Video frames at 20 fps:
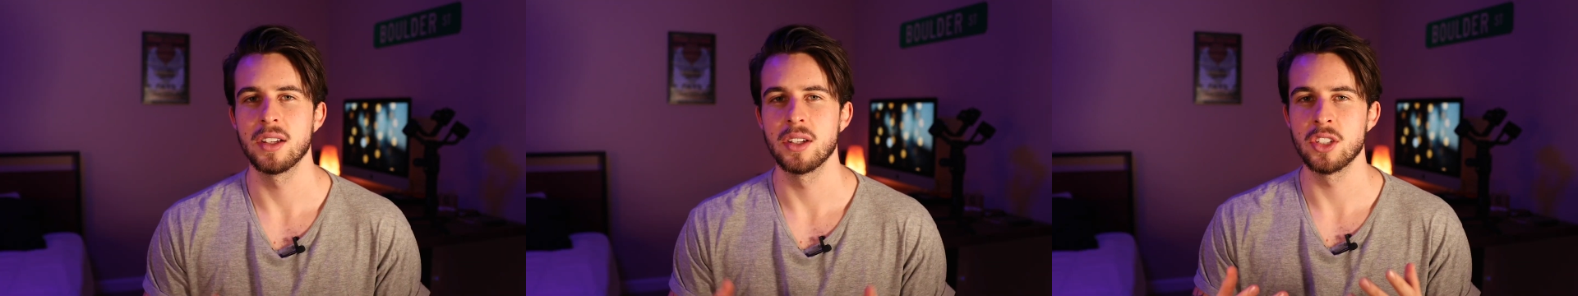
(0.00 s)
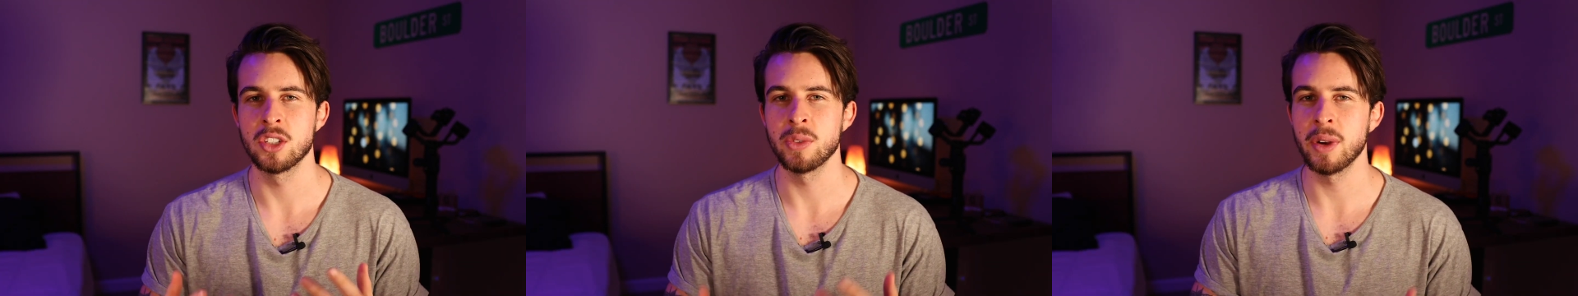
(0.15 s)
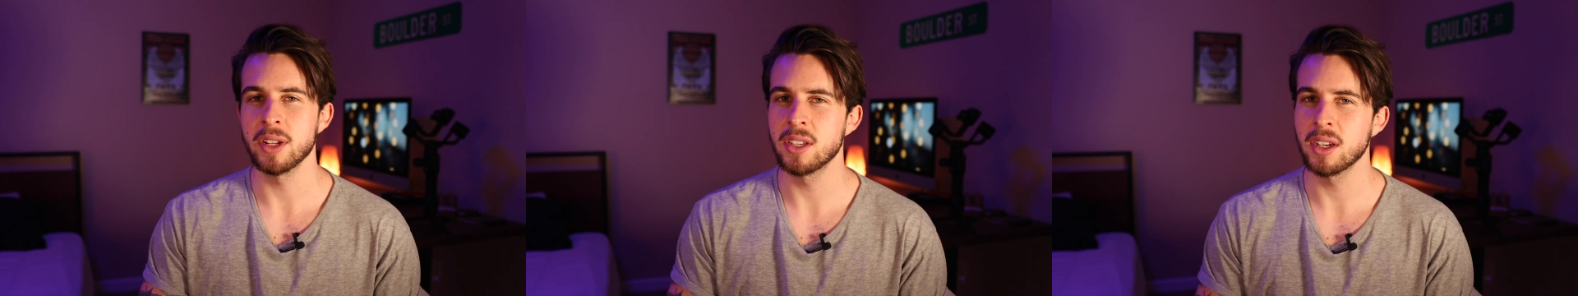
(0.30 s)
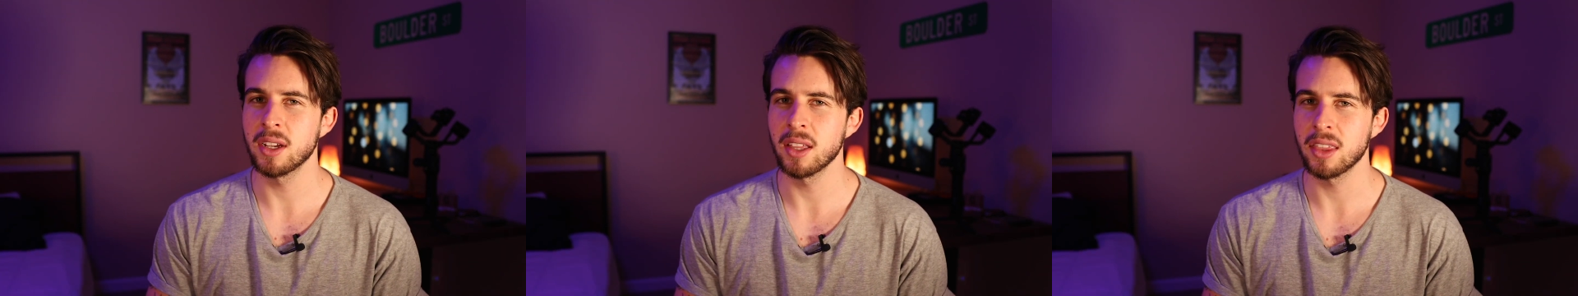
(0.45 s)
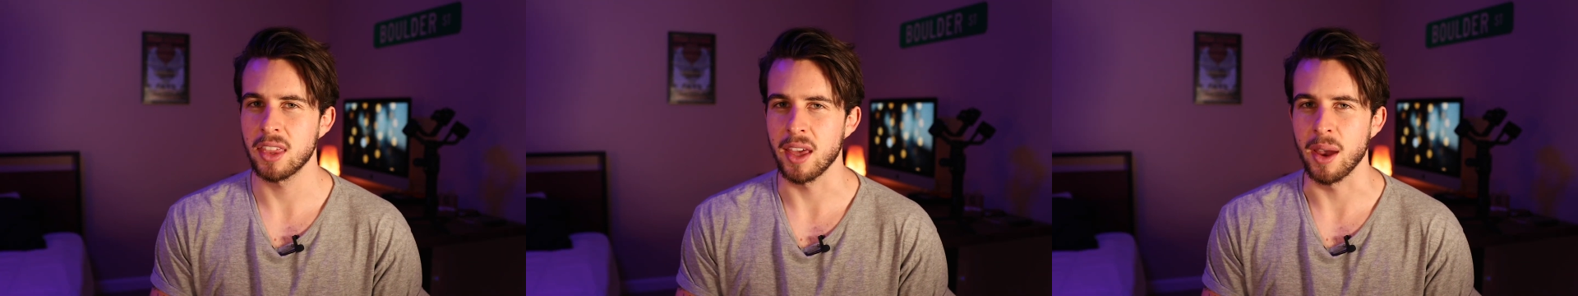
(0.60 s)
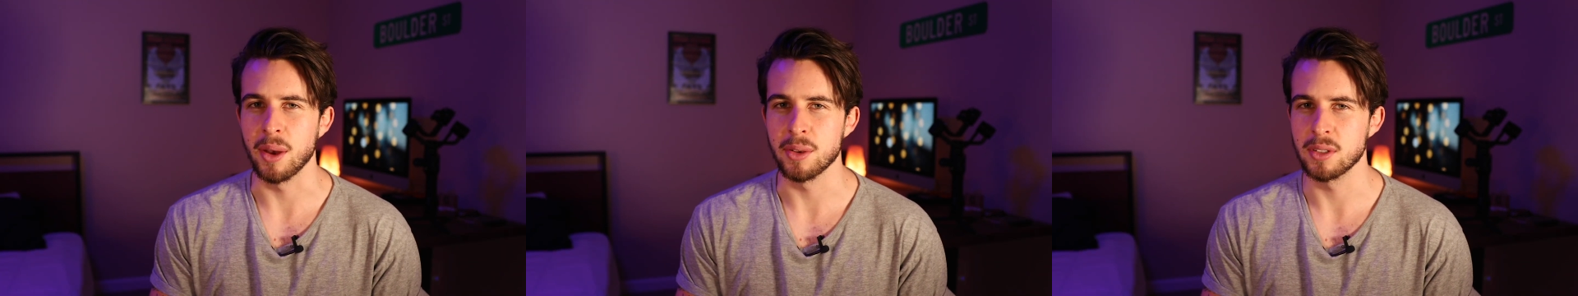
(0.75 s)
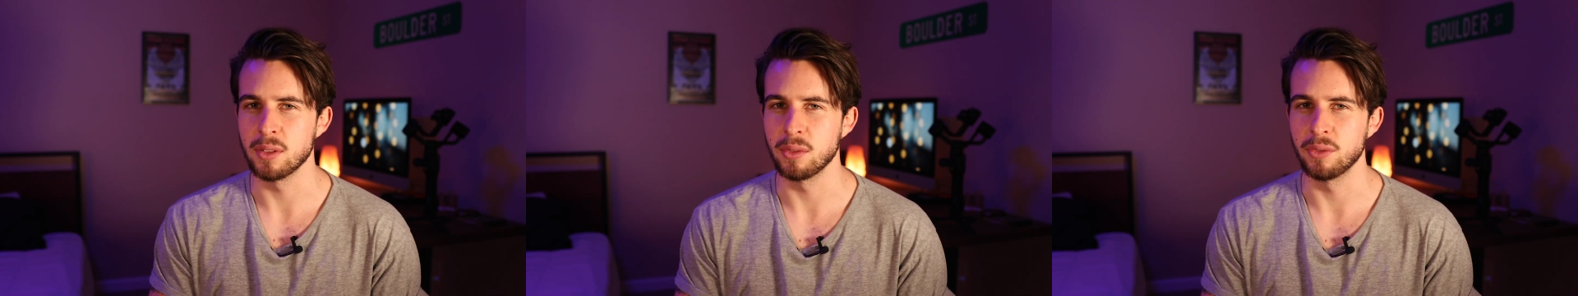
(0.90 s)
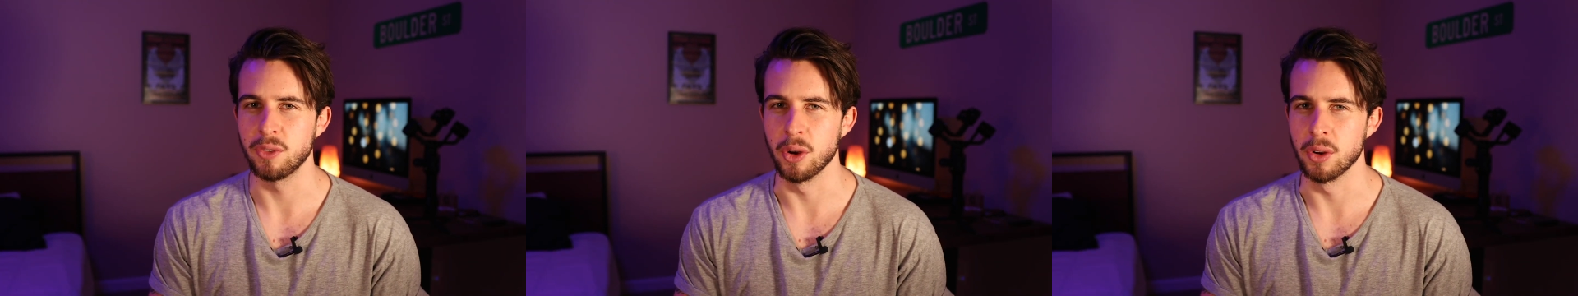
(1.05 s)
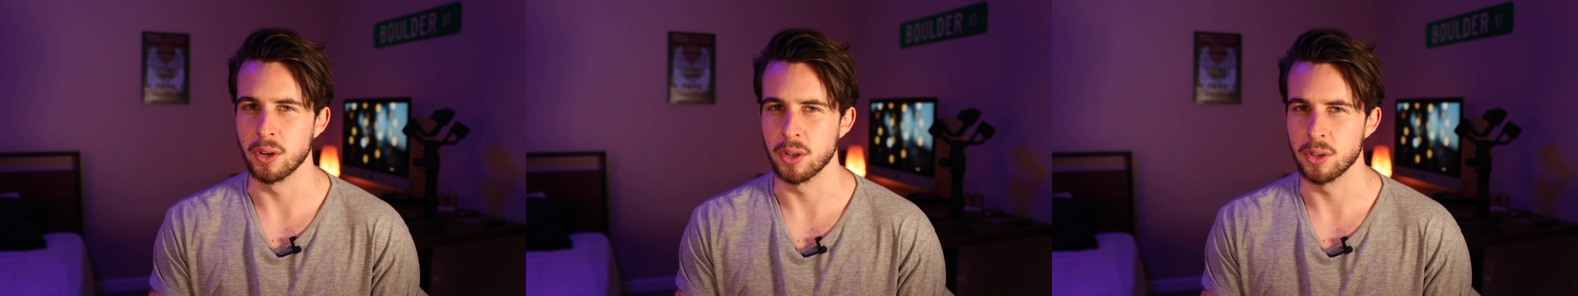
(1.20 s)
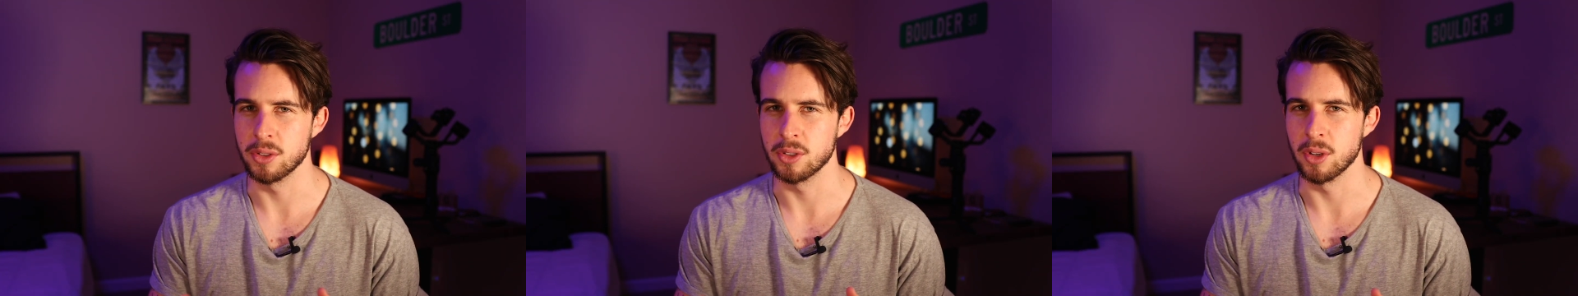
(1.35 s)
So I took 1,000
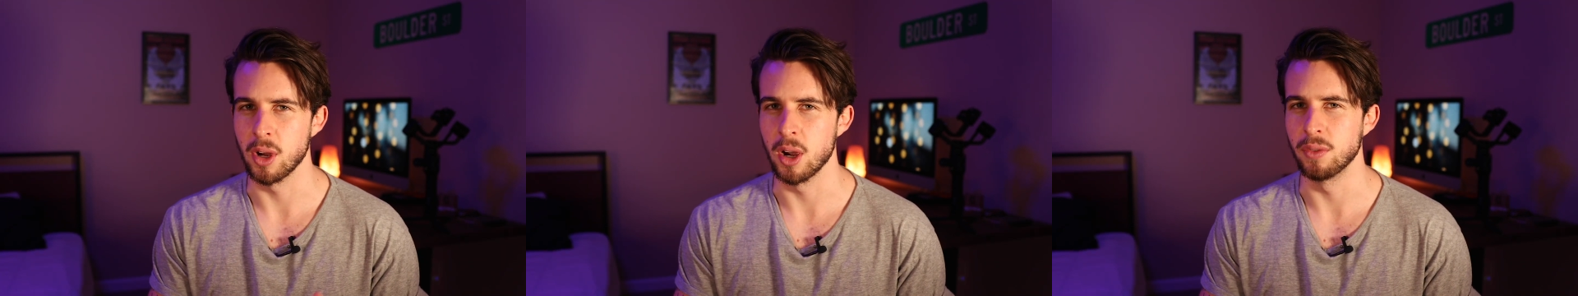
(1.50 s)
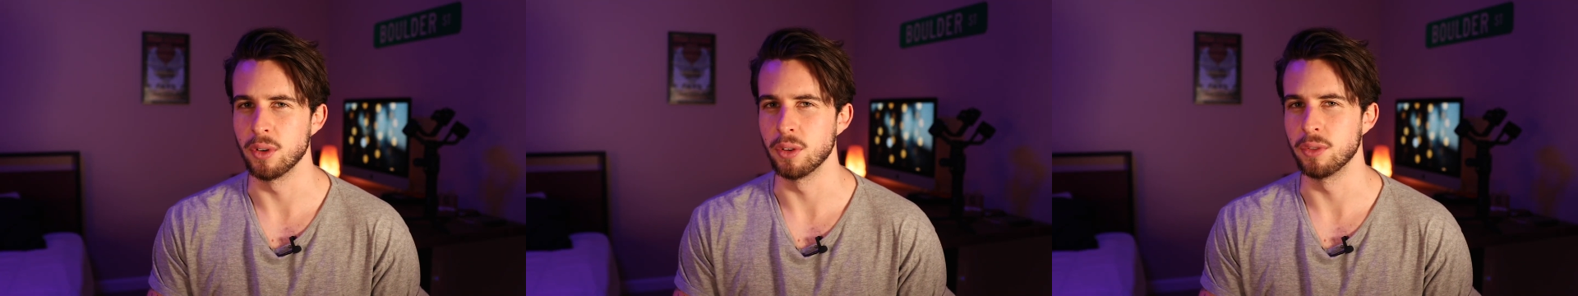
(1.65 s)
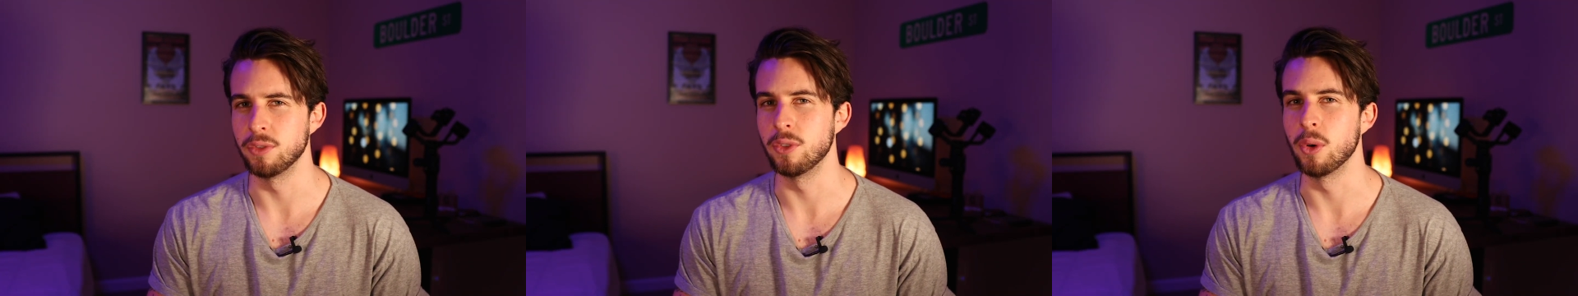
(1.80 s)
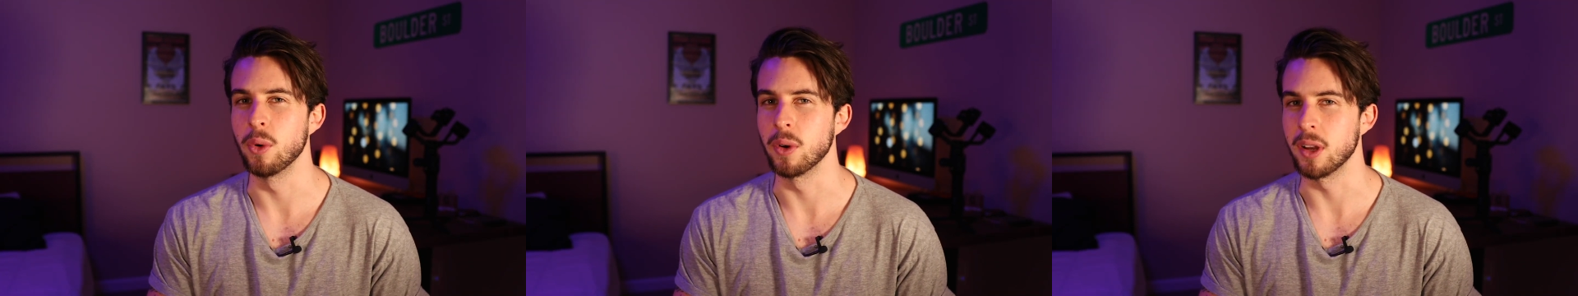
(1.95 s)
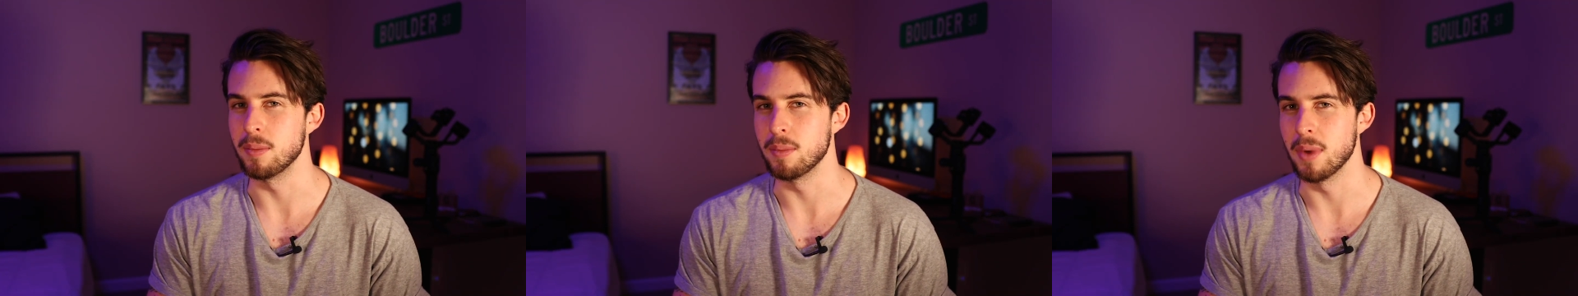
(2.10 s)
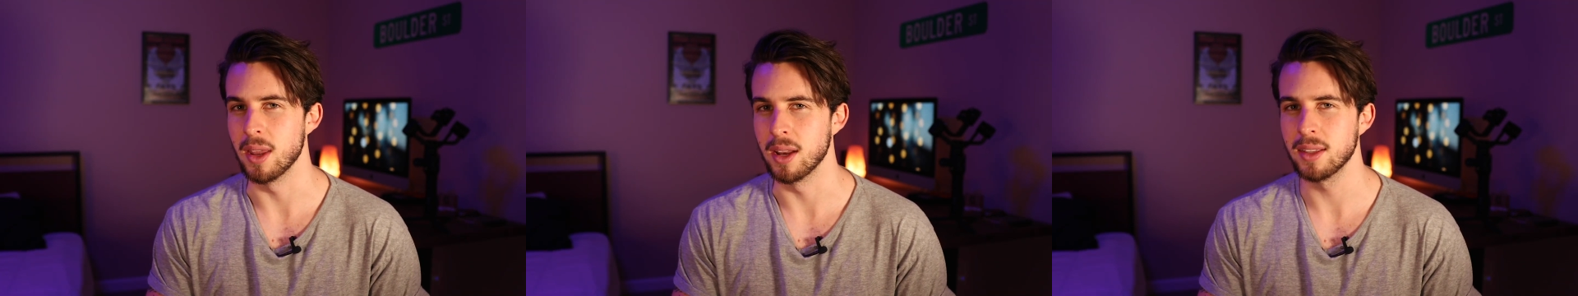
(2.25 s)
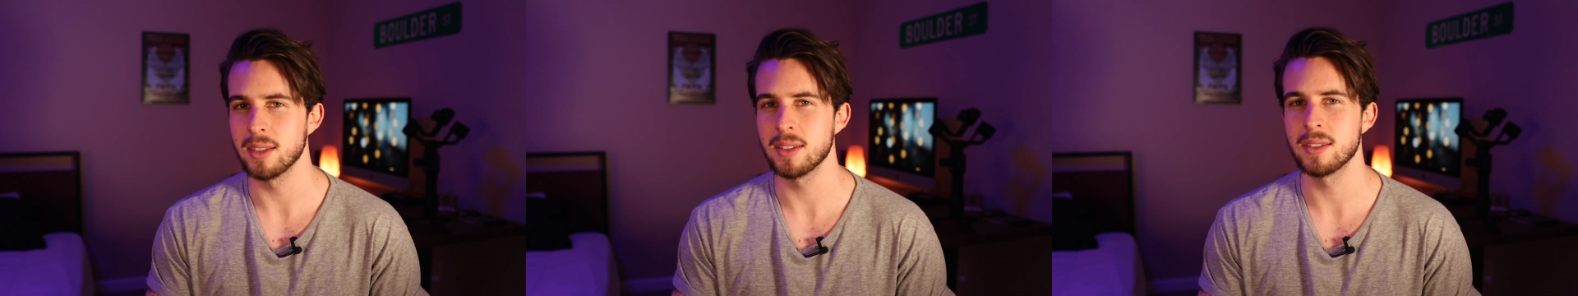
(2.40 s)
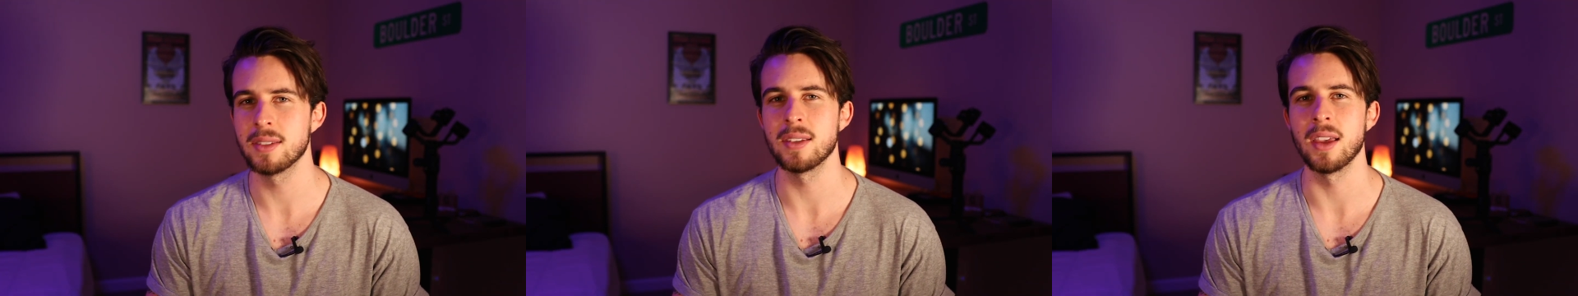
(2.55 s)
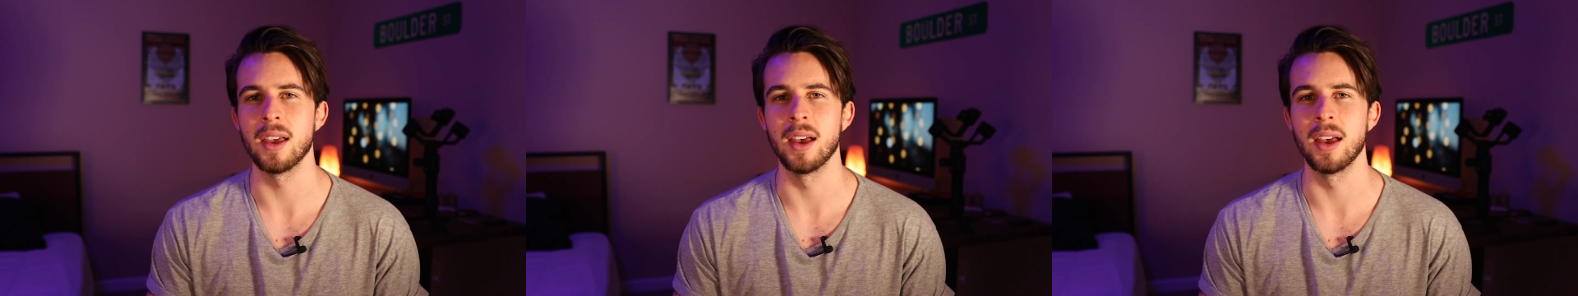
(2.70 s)
photos over 40 minutes,